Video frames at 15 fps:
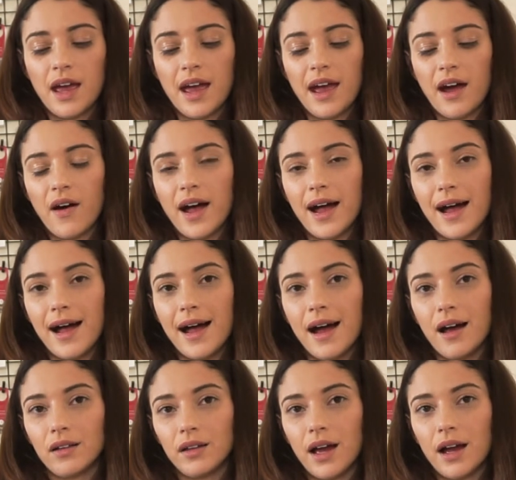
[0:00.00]
our heart
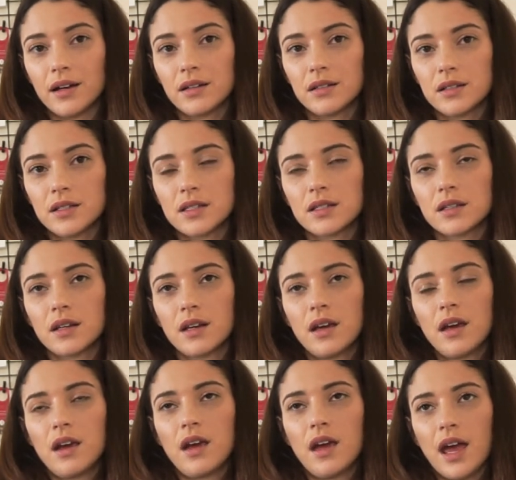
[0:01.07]
our lungs
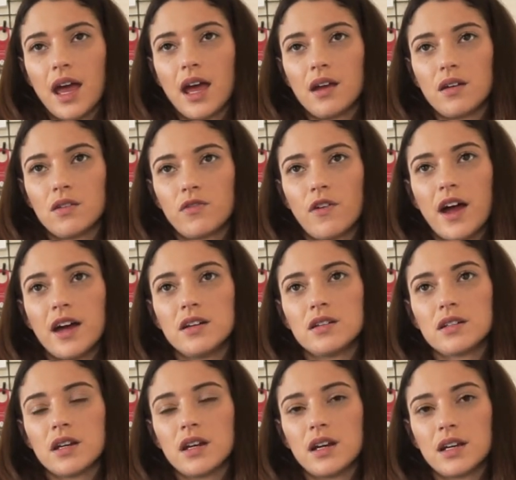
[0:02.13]
and
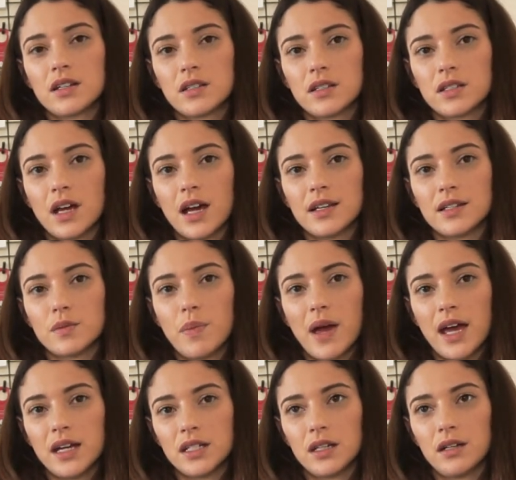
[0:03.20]
find an exercise
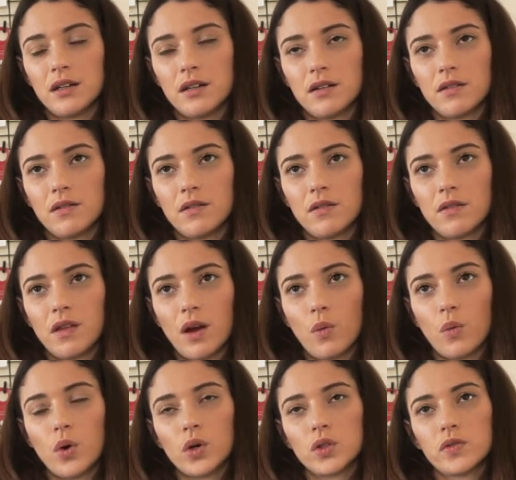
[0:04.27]
pattern that
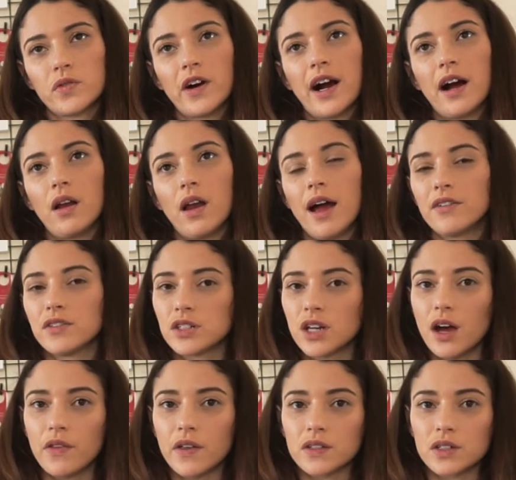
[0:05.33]
works for our
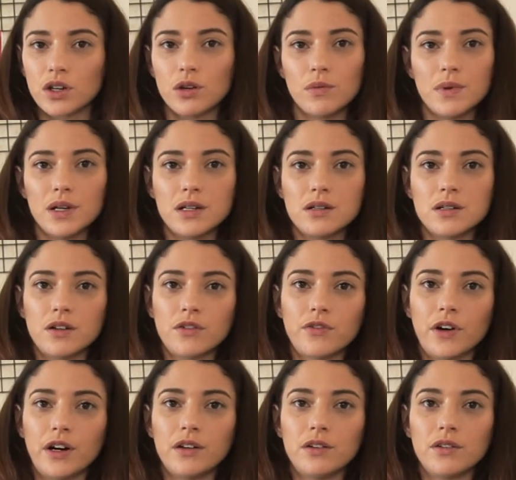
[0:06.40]
lifestyle that's going to be
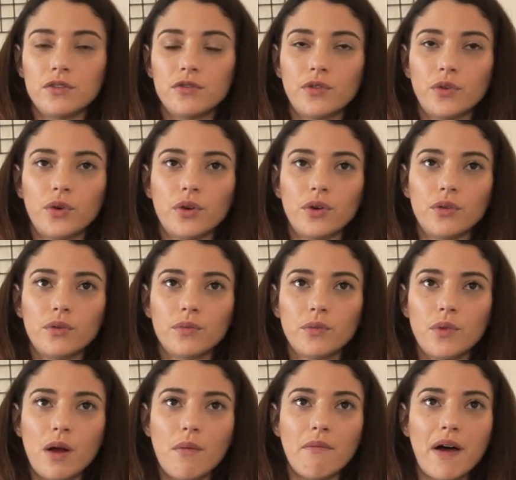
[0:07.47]
different for
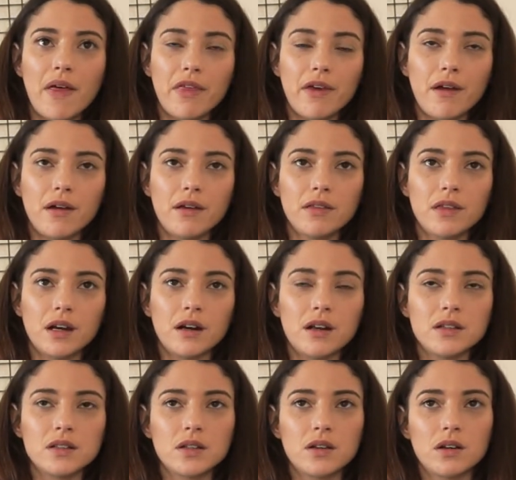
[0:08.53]
a mother that it
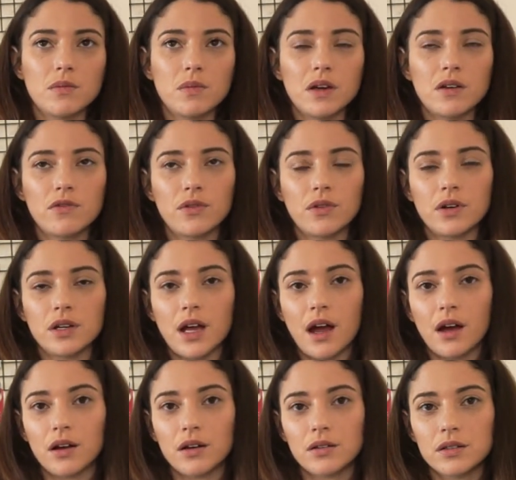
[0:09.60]
is going to be for a
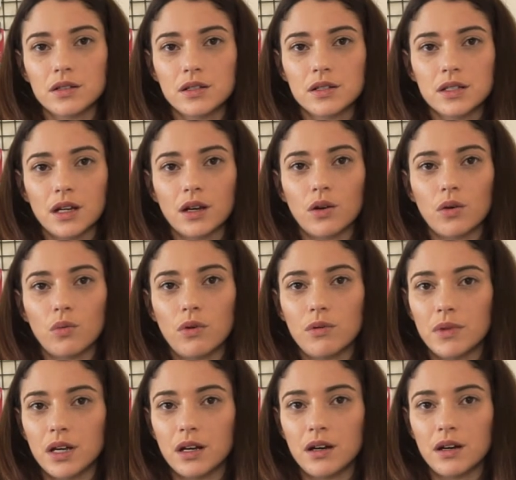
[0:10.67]
young single
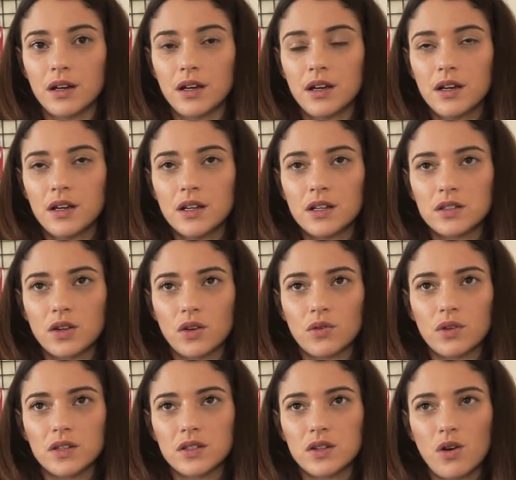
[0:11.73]
woman. So
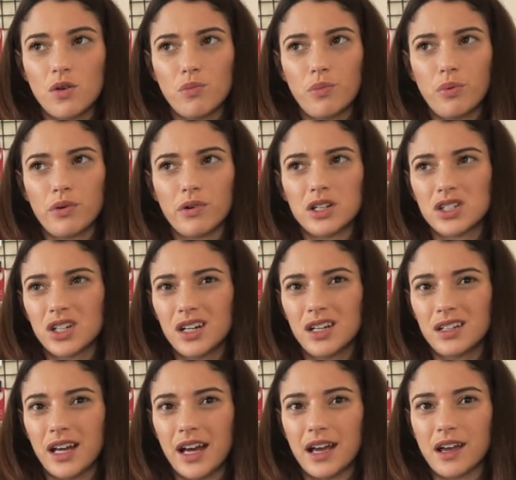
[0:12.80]
there's no pressure,
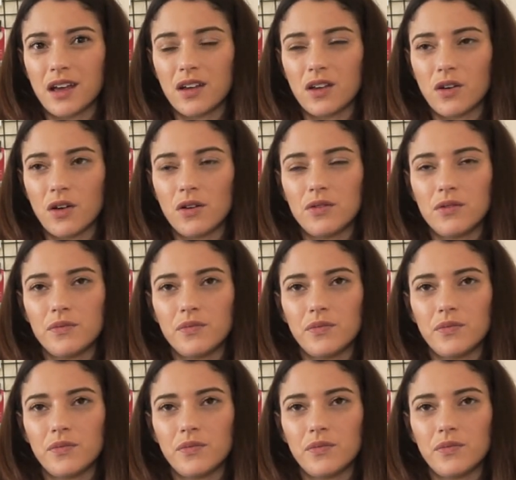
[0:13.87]
like, you know,